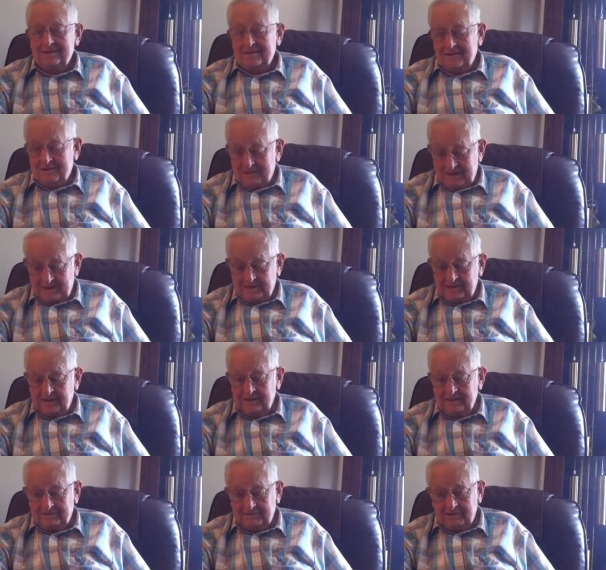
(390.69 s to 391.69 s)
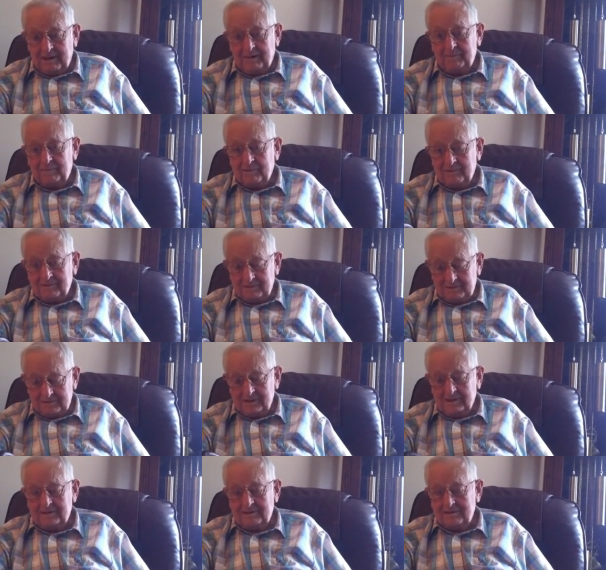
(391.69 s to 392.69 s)
So I set a trap on a
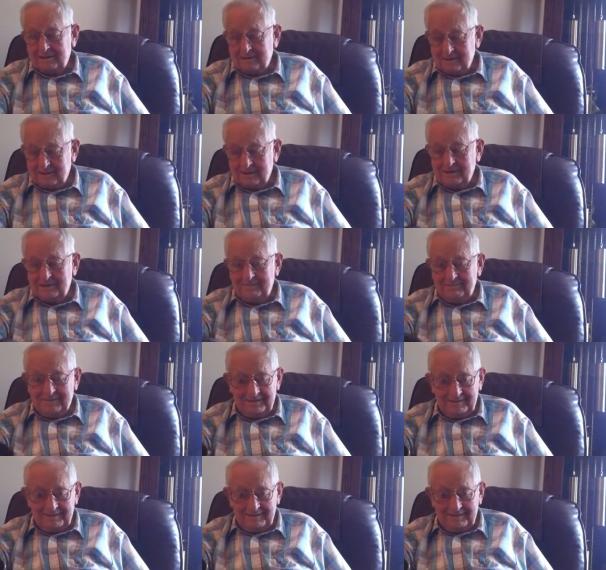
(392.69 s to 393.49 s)
Saturday night.